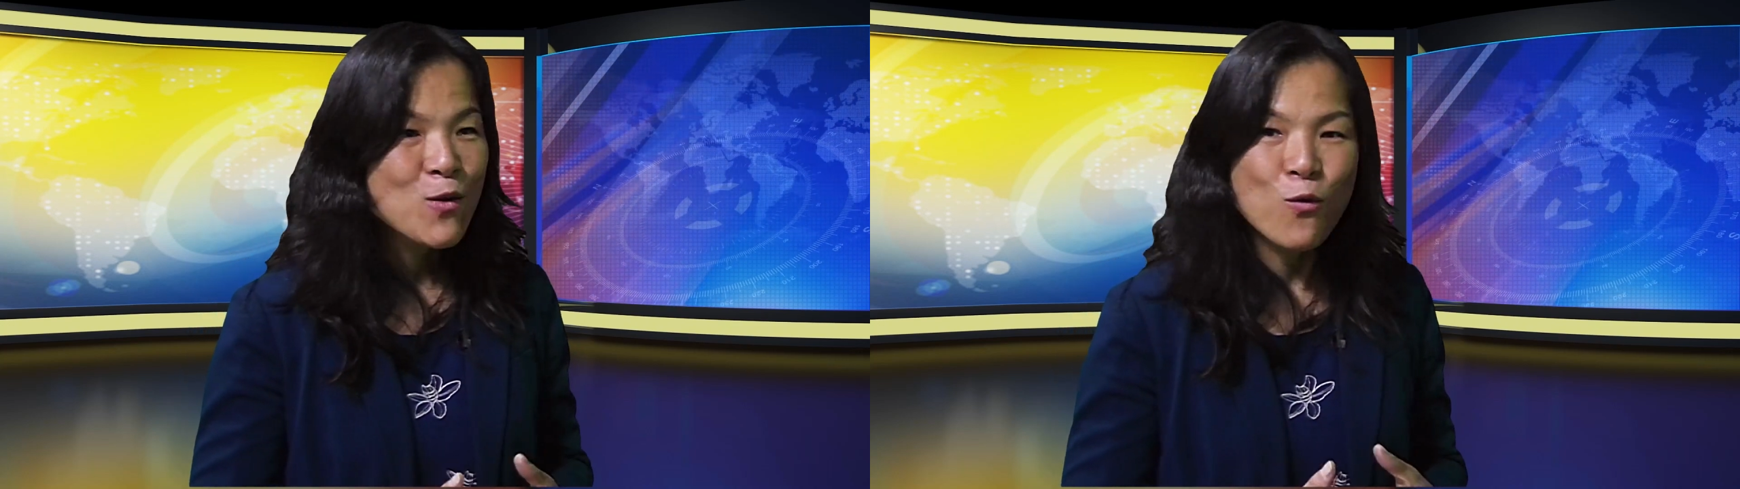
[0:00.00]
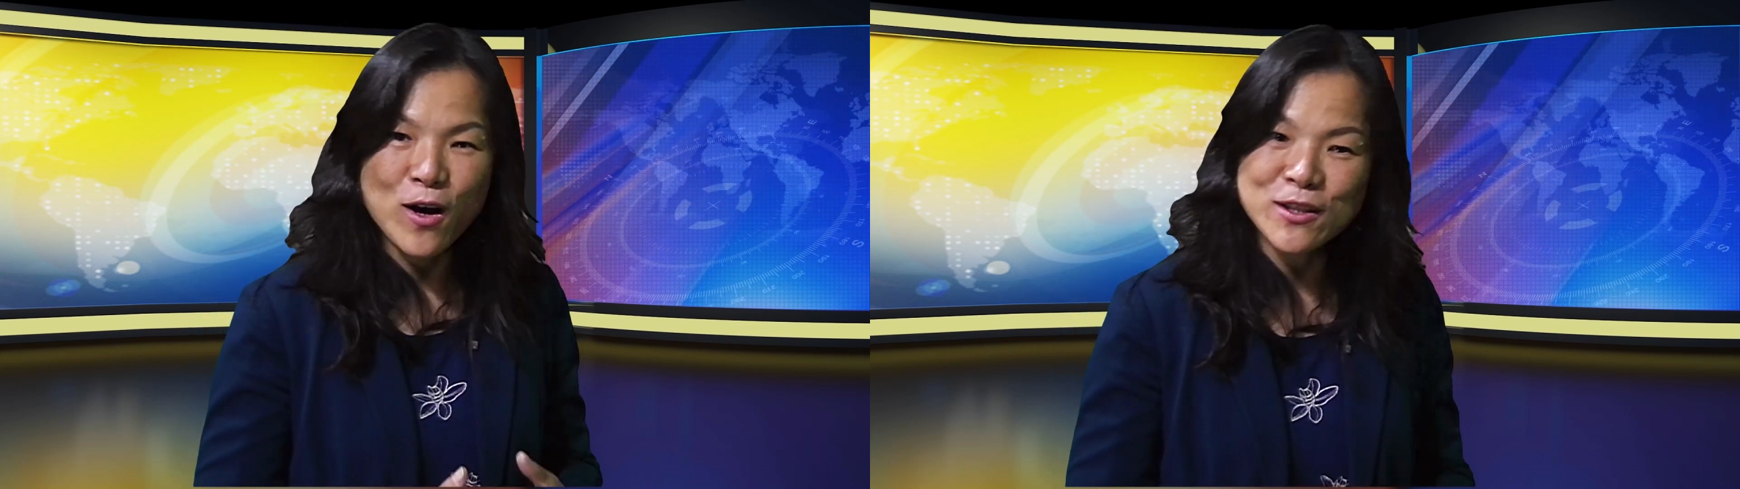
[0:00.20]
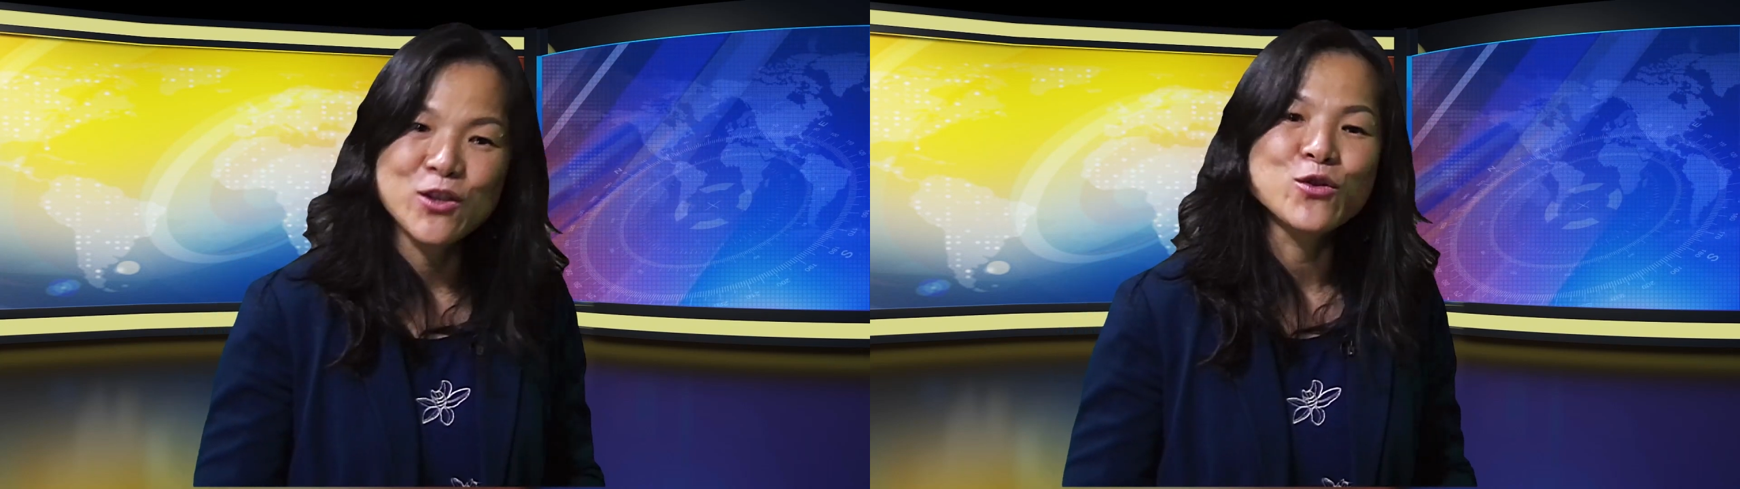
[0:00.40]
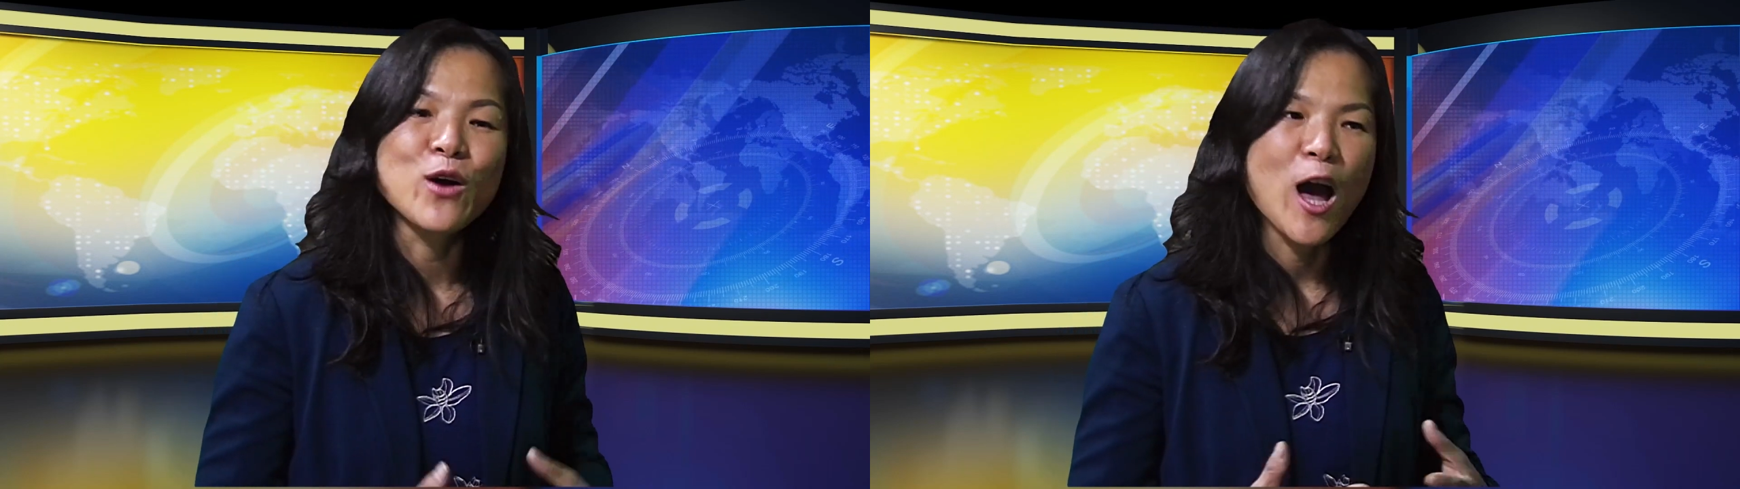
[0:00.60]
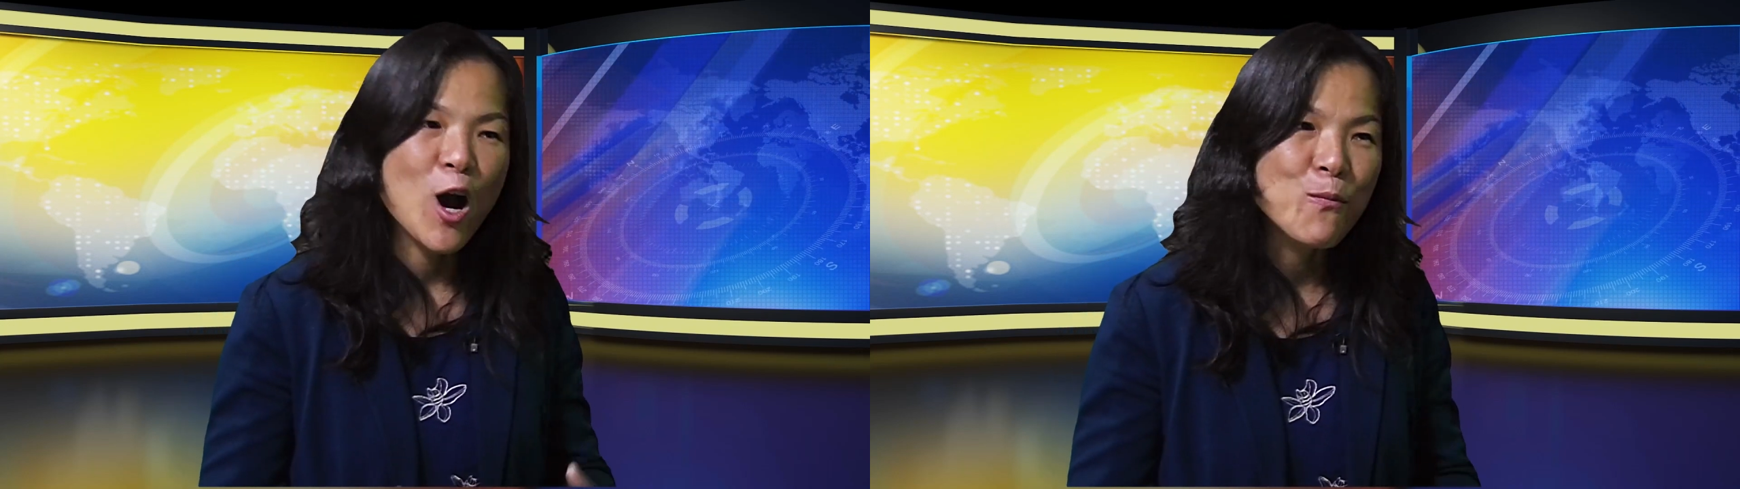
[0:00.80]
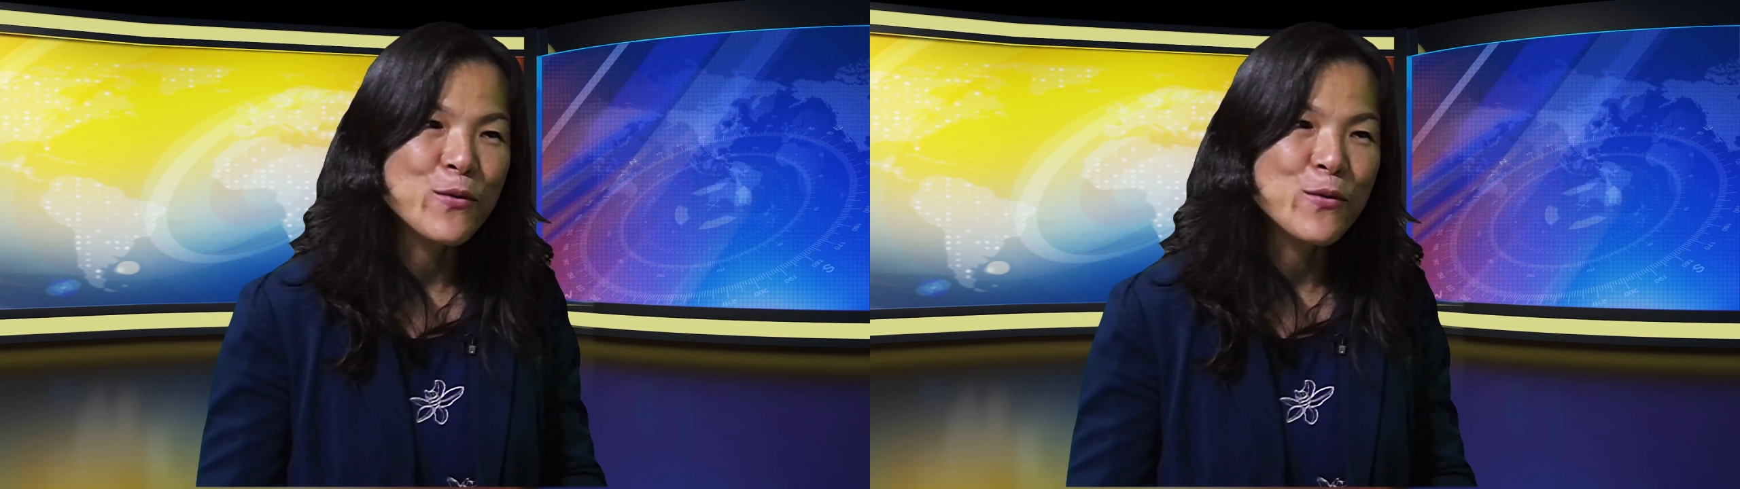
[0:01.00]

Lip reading: wanted to help